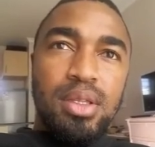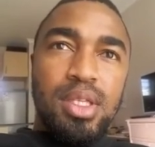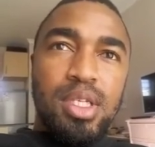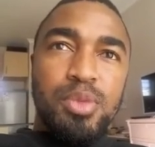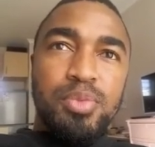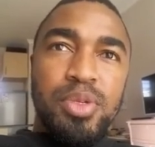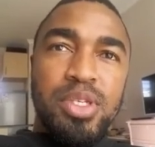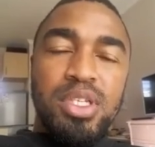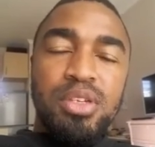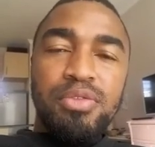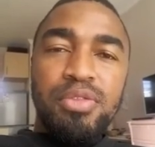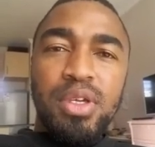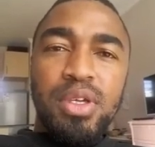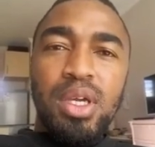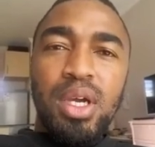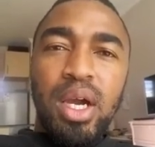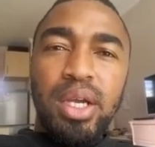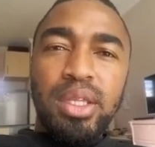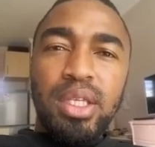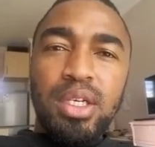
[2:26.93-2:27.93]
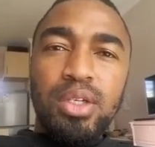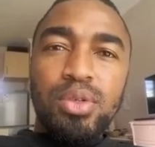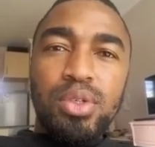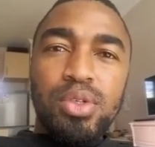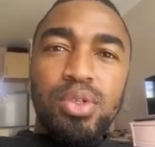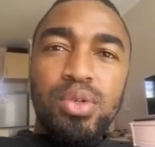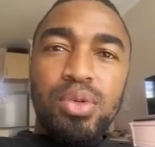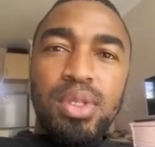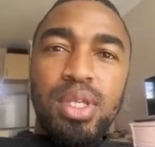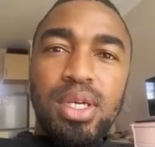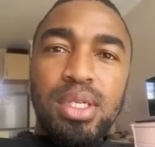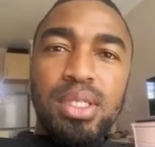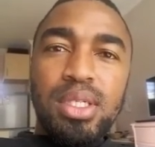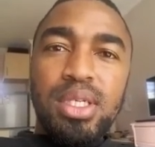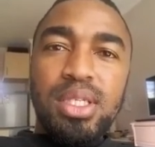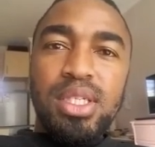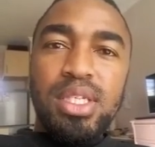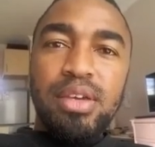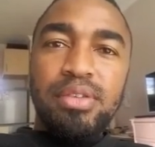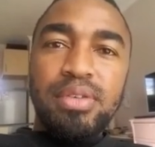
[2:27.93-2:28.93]
the specific year, I think it was
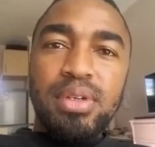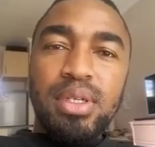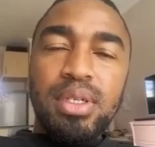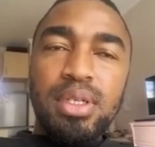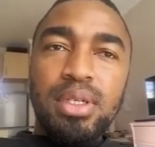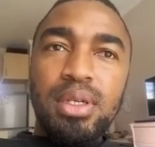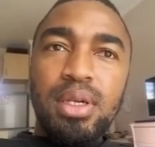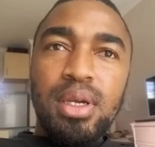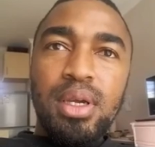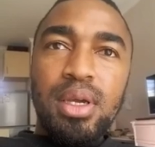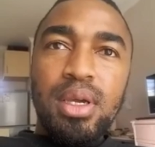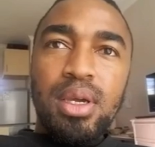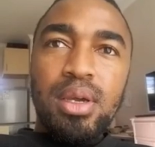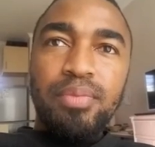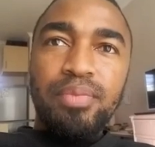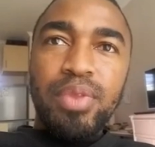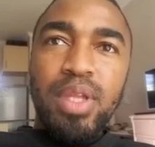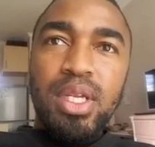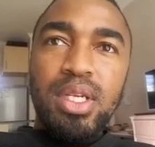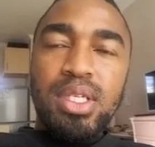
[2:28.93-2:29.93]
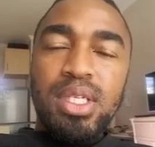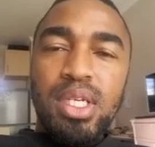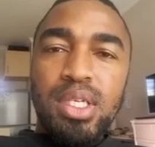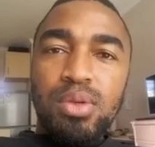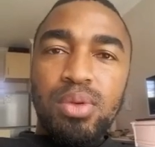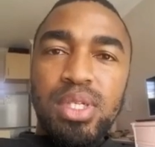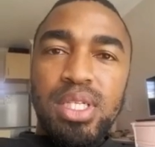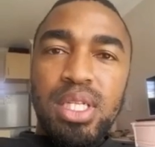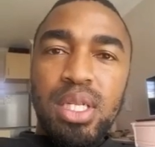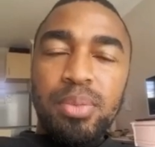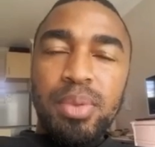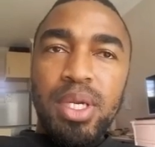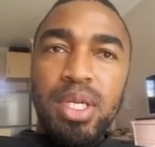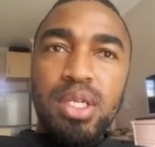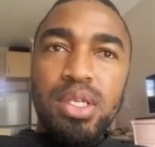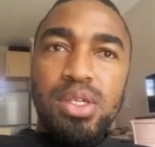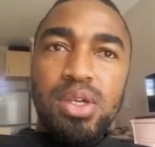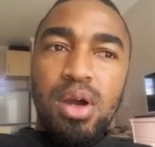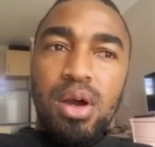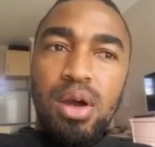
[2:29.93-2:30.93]
2007, that he says he was sleeping
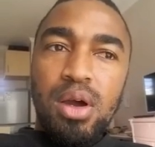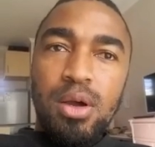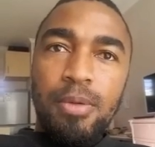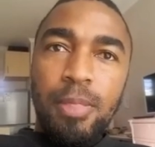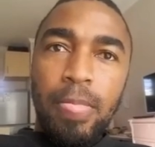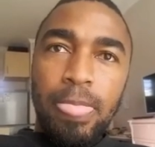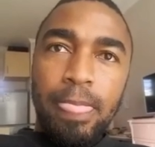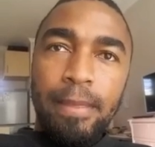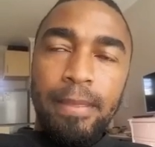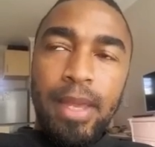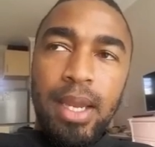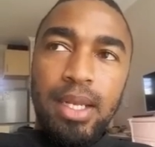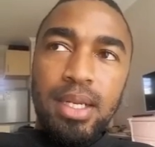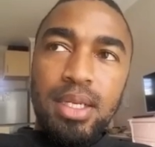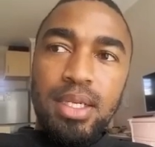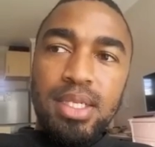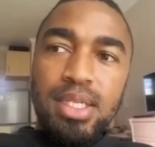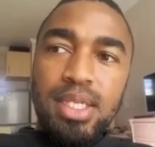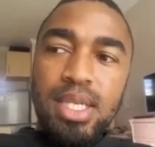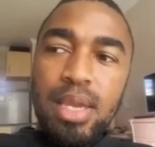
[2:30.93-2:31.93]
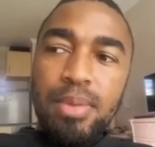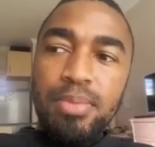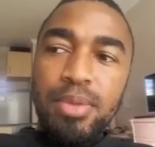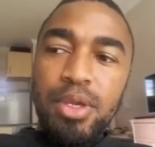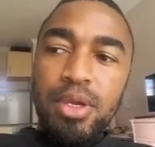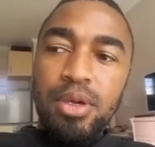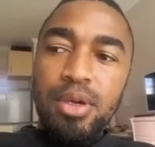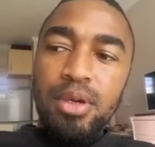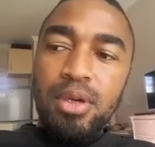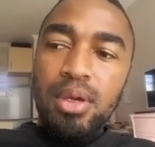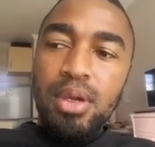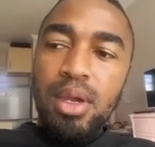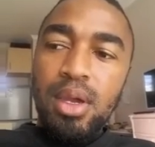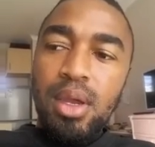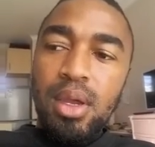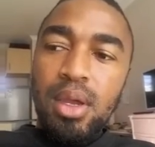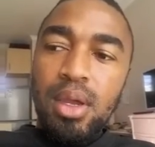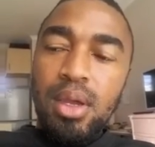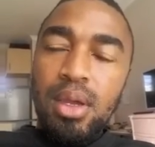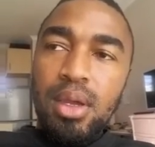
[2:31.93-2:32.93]
in his car. And in the same year,
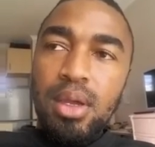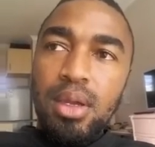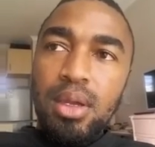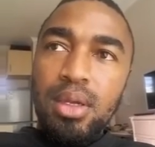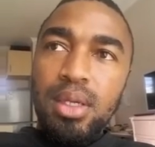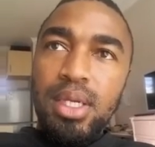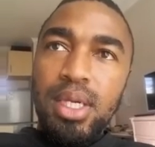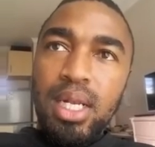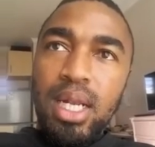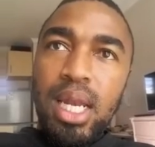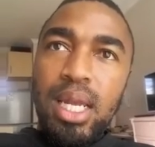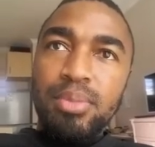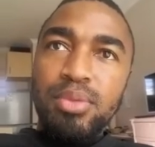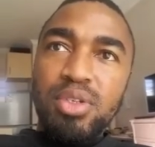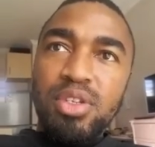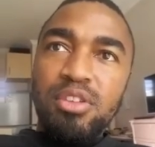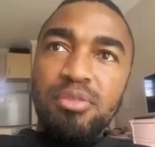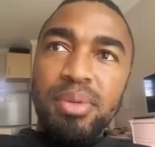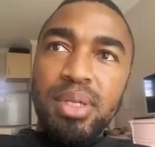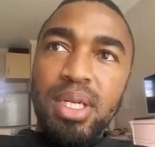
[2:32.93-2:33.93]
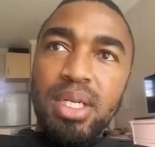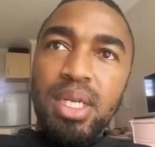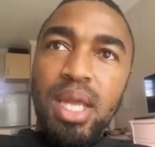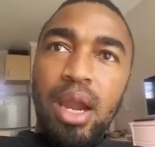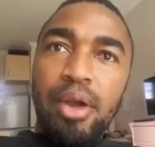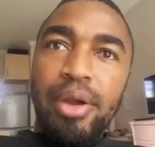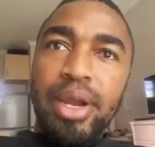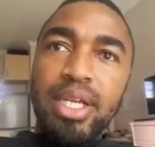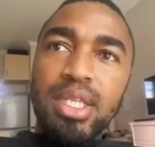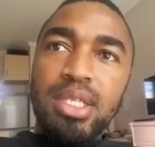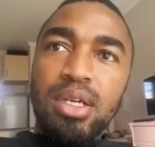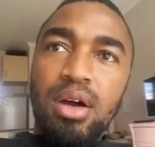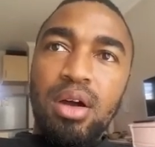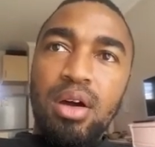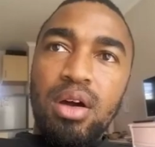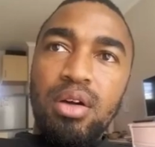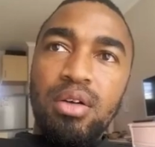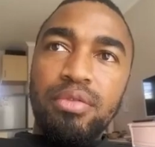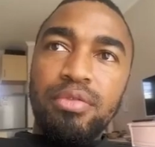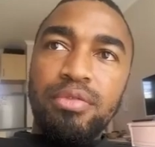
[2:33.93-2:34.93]
he claims to have been a director
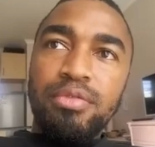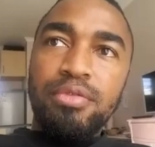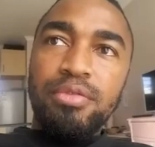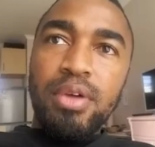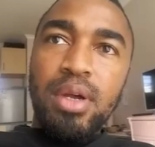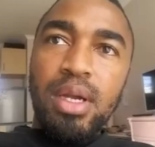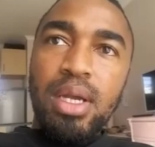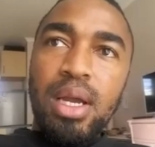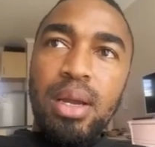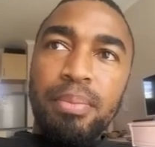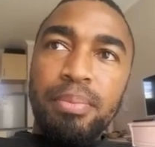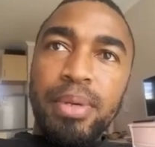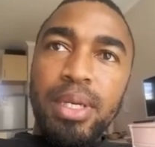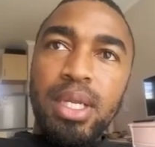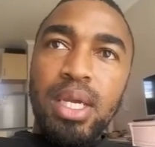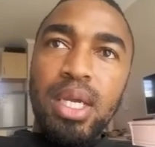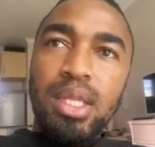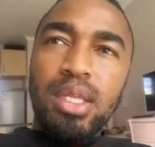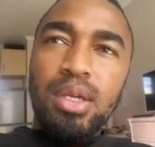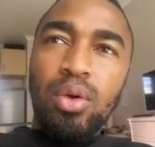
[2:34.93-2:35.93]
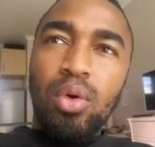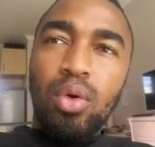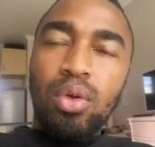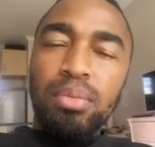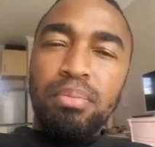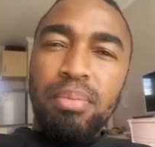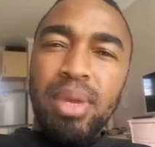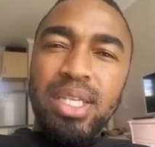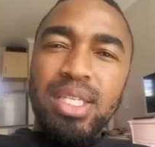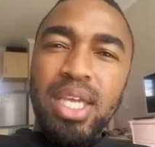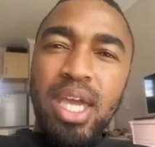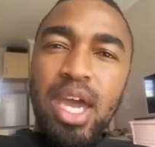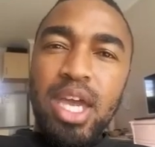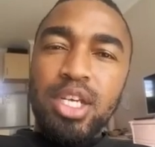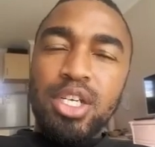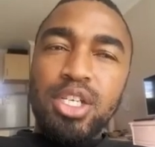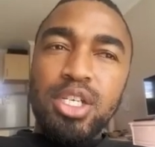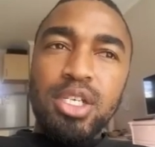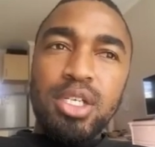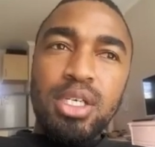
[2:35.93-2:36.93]
of a company, I think, called
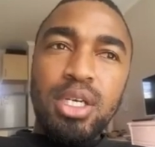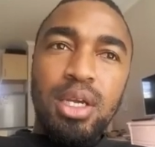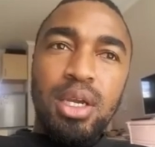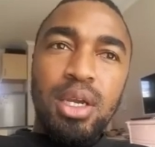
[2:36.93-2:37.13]
Metcash,